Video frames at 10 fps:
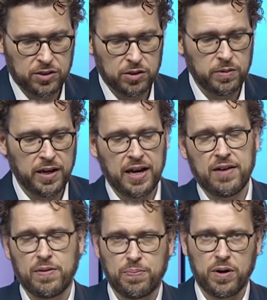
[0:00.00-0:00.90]
So we
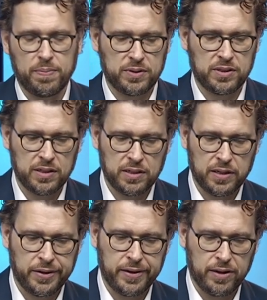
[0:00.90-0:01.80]
have a
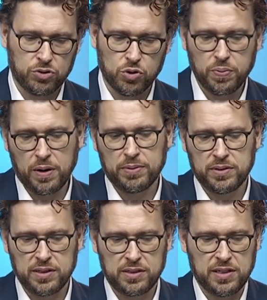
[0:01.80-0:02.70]
property or two
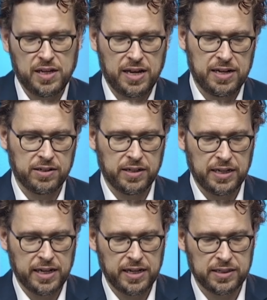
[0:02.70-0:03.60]
properties in the
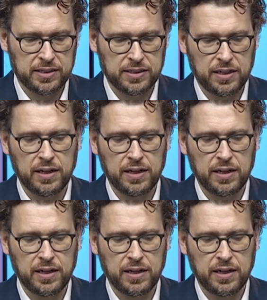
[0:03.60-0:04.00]
AL.inlayHints